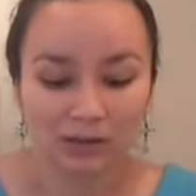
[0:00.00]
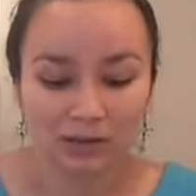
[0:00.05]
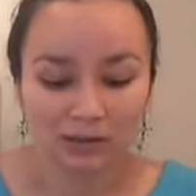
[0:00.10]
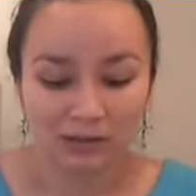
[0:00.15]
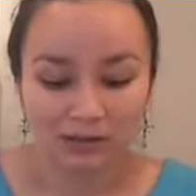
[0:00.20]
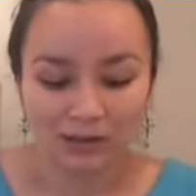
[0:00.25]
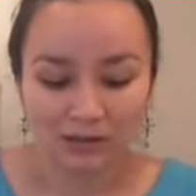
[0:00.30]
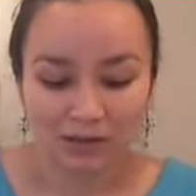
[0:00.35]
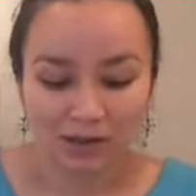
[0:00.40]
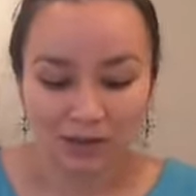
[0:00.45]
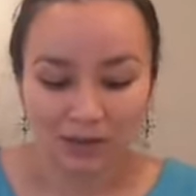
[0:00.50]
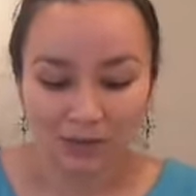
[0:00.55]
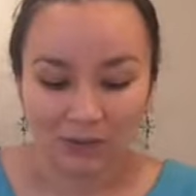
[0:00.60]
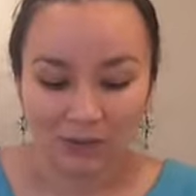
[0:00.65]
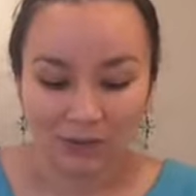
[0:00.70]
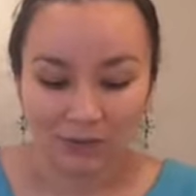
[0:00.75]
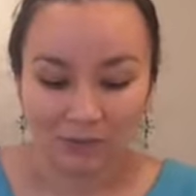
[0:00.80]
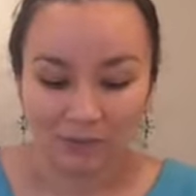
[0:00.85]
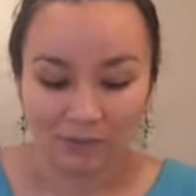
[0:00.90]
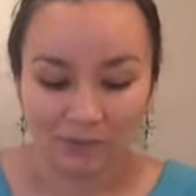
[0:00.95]

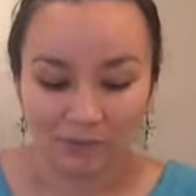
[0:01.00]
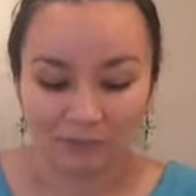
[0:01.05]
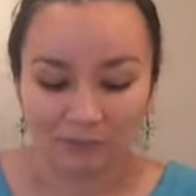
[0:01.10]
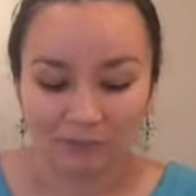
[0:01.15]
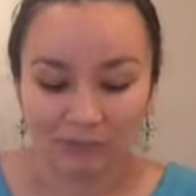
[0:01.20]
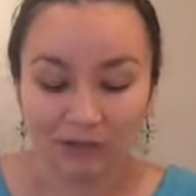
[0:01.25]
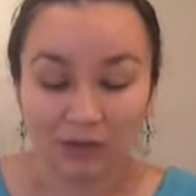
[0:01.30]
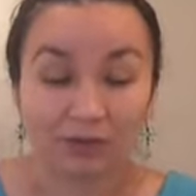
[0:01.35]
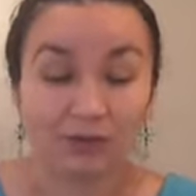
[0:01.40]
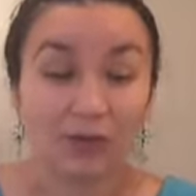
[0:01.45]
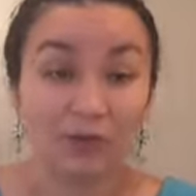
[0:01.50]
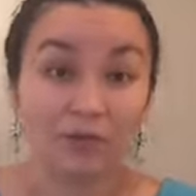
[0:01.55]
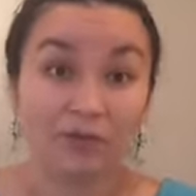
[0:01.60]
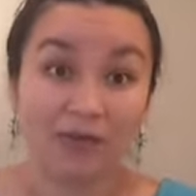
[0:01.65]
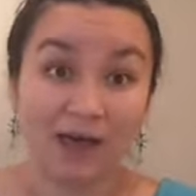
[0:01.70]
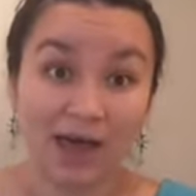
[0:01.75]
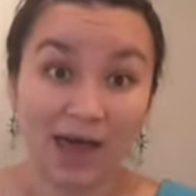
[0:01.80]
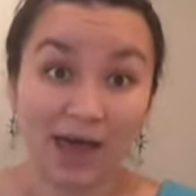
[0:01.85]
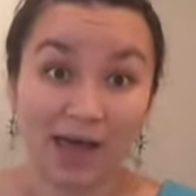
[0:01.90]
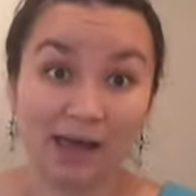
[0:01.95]
So they'll do
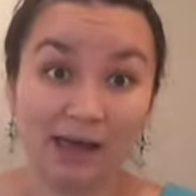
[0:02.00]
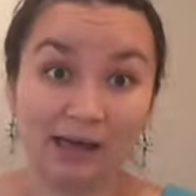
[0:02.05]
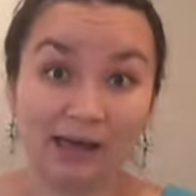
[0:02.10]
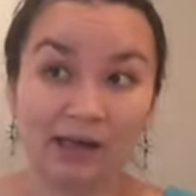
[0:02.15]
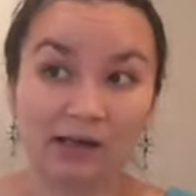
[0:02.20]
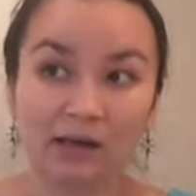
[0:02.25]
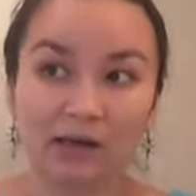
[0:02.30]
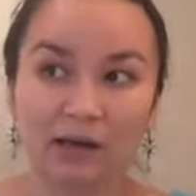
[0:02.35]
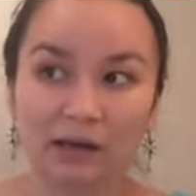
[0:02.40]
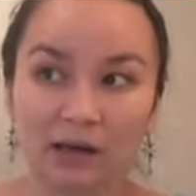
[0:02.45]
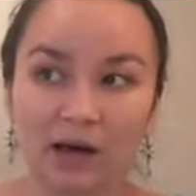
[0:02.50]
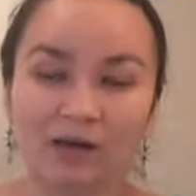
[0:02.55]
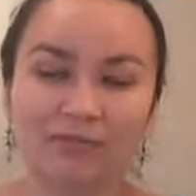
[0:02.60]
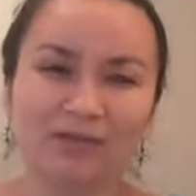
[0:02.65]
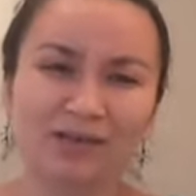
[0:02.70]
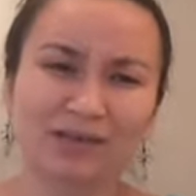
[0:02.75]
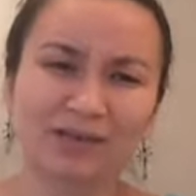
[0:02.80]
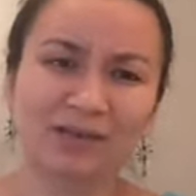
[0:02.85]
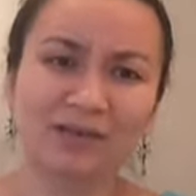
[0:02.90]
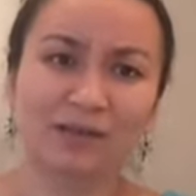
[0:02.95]
that. And
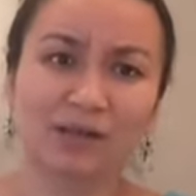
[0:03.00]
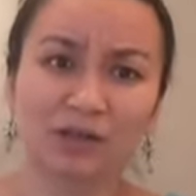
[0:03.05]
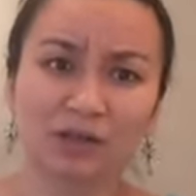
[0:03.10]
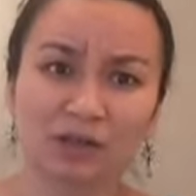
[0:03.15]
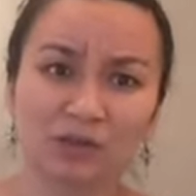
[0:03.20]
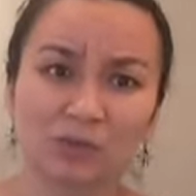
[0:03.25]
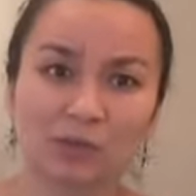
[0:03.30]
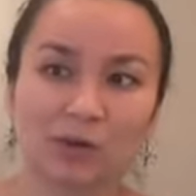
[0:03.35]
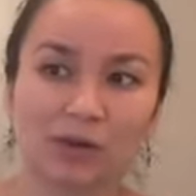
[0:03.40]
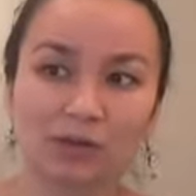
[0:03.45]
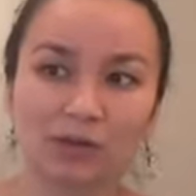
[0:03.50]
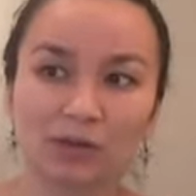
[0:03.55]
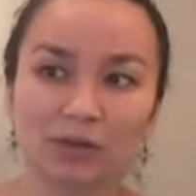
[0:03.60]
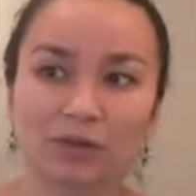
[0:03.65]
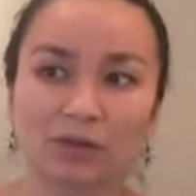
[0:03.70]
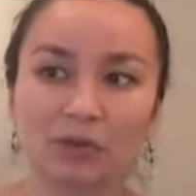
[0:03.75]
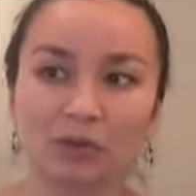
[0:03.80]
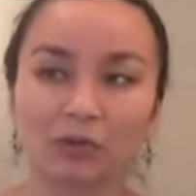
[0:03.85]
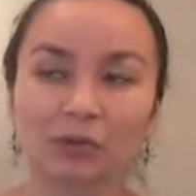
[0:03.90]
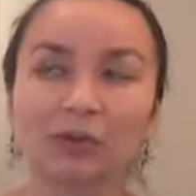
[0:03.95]
obviously they just want
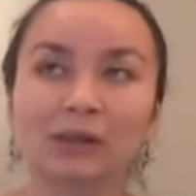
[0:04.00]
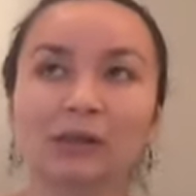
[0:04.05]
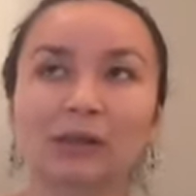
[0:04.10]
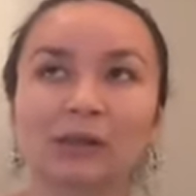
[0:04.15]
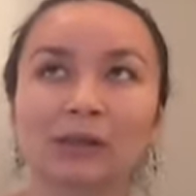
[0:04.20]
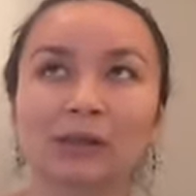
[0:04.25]
to